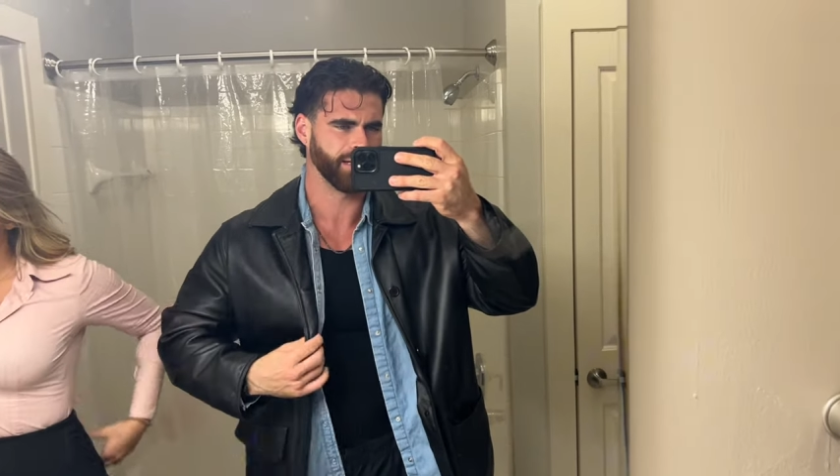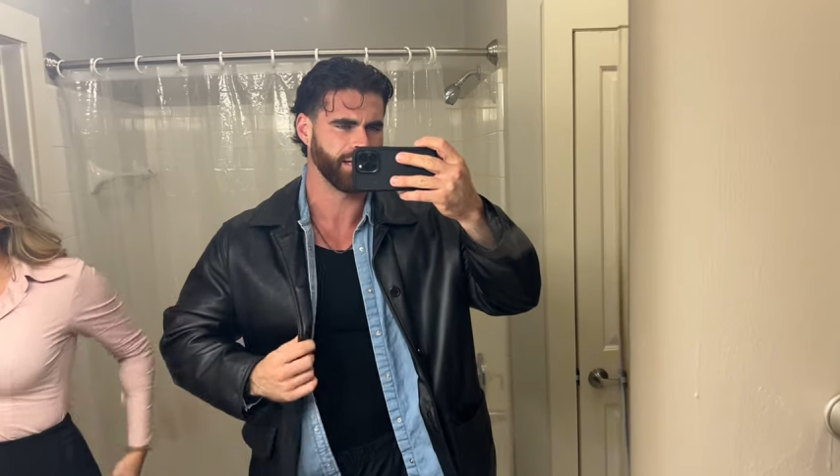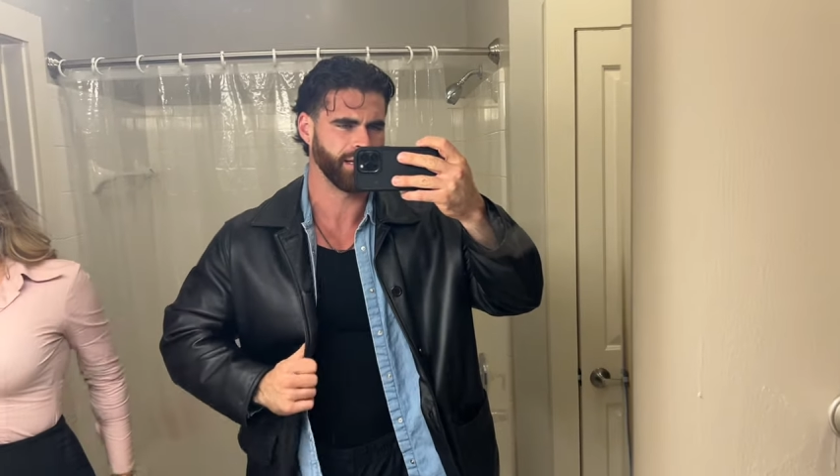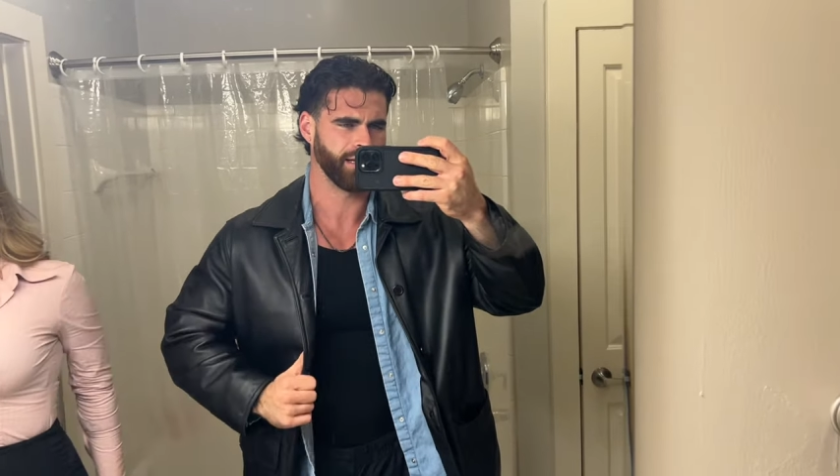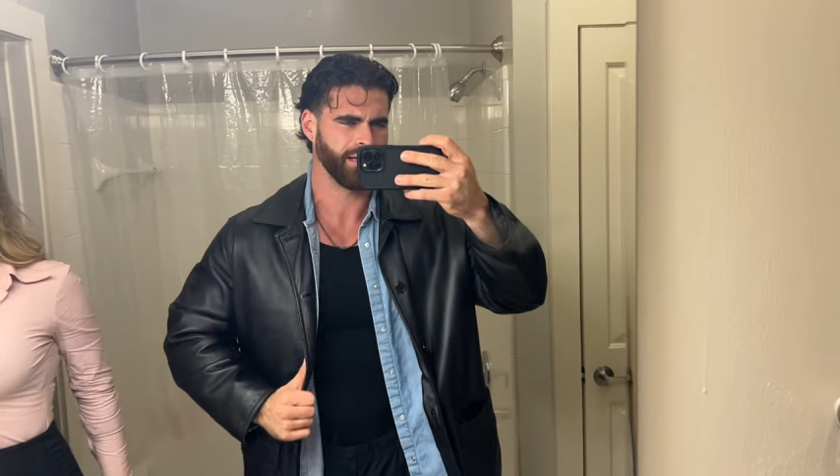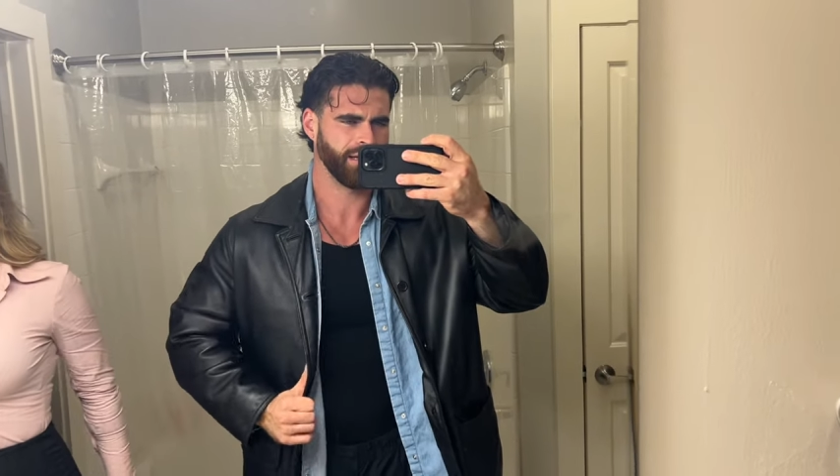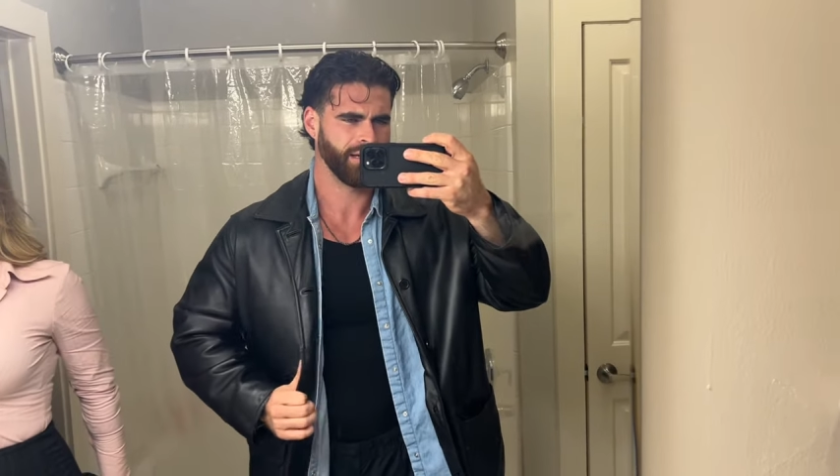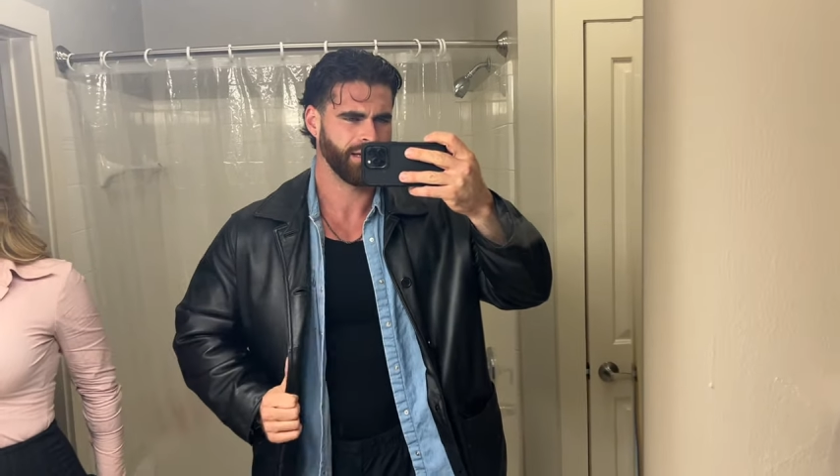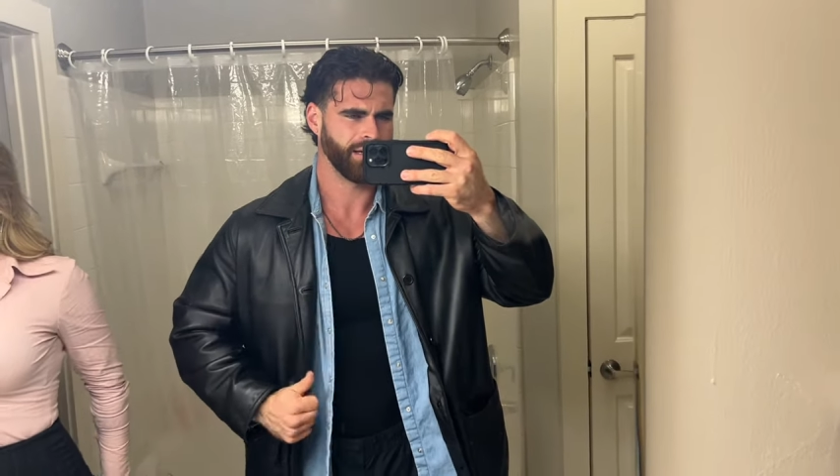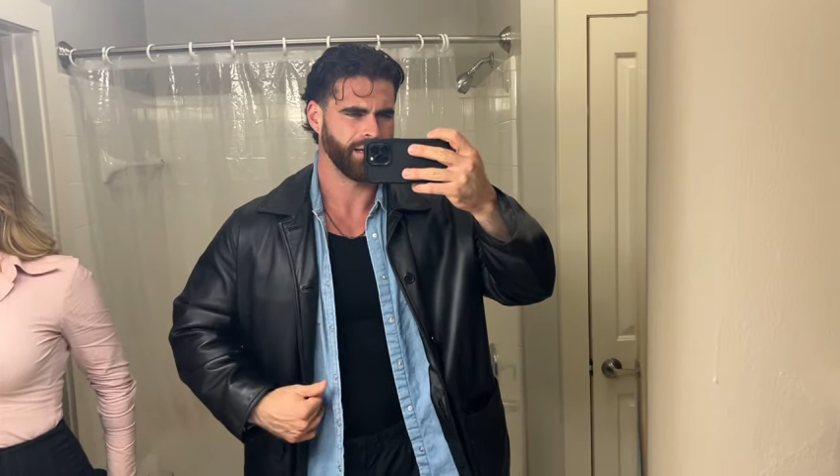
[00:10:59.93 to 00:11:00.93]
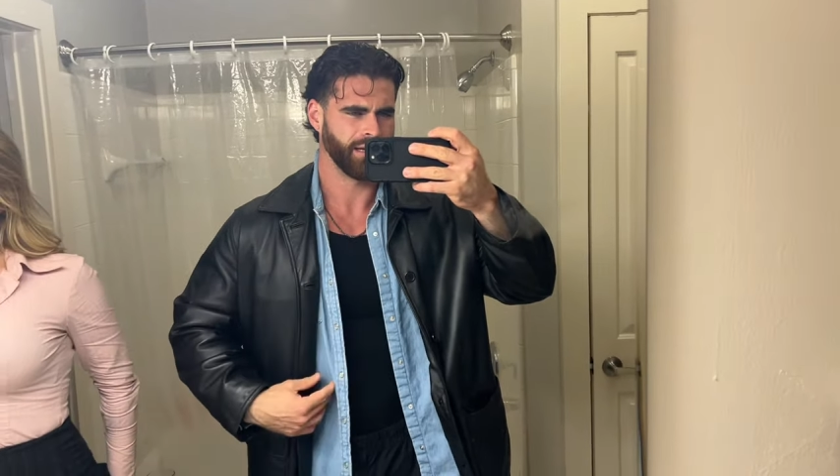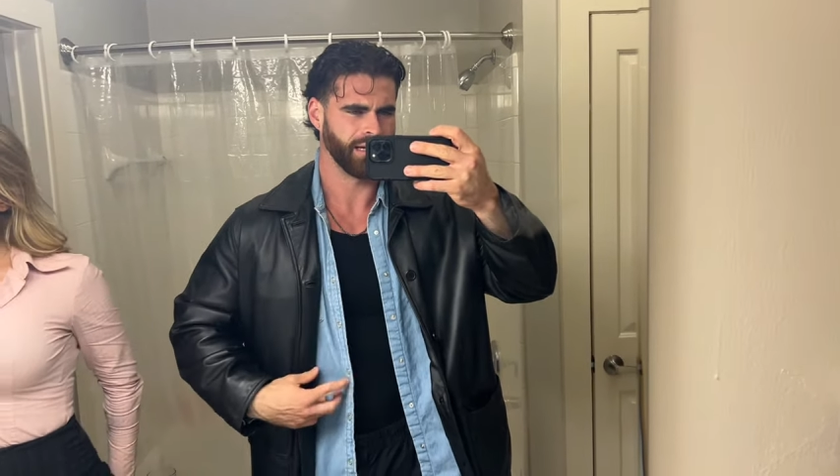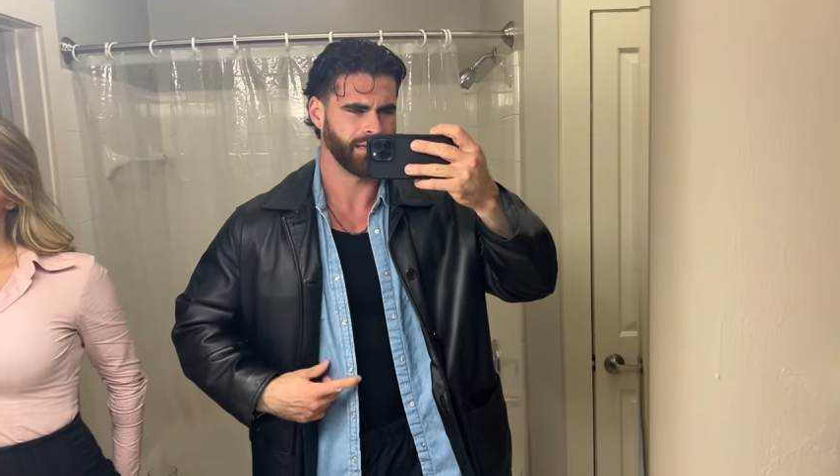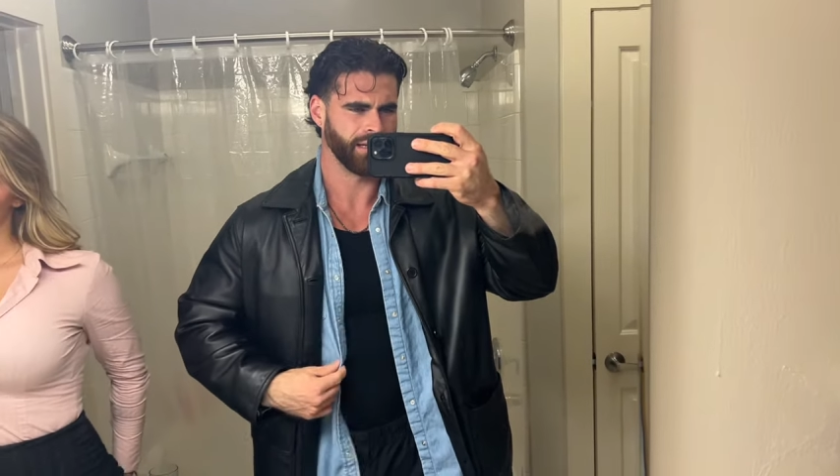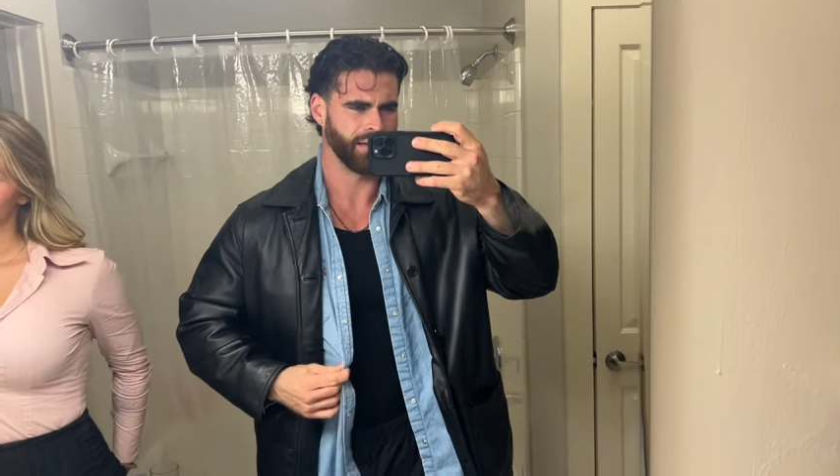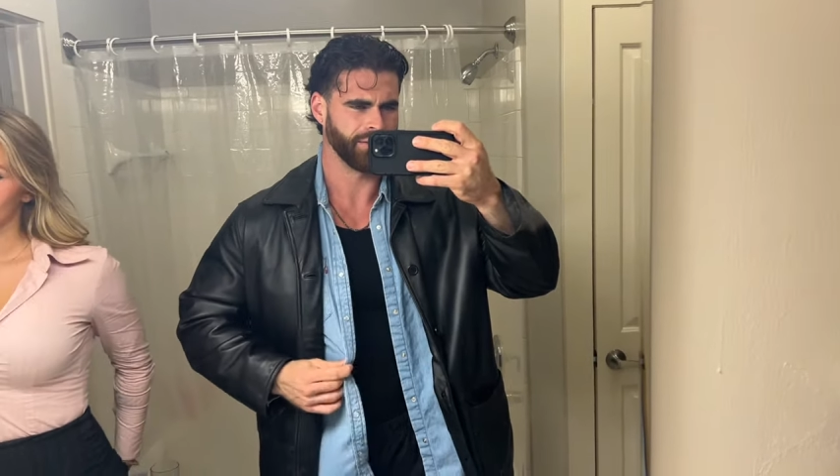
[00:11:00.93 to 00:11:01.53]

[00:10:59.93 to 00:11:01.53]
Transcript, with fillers: bit. Got the leather